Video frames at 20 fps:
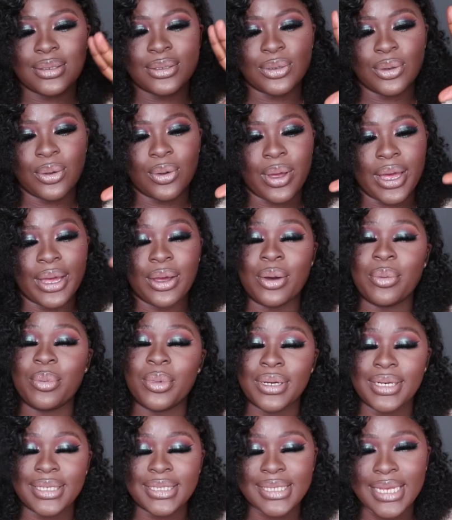so I got
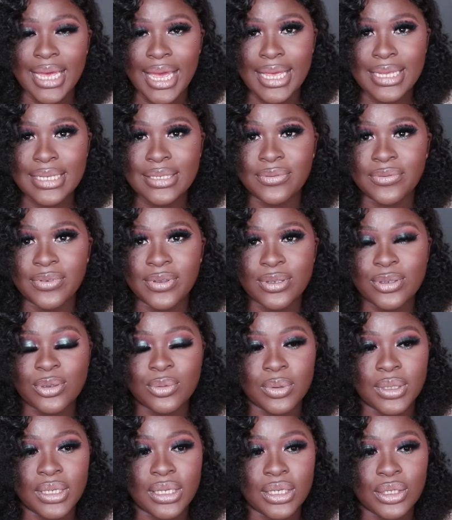monetized
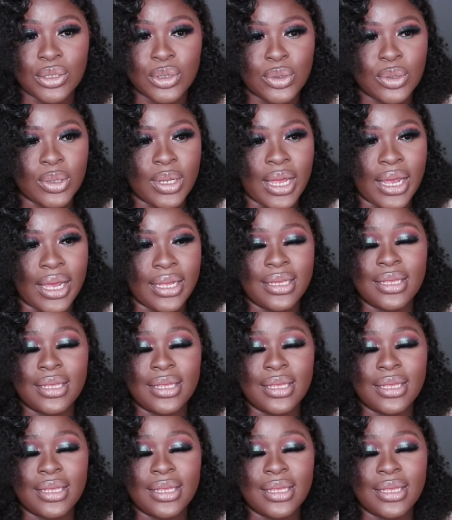first week in July.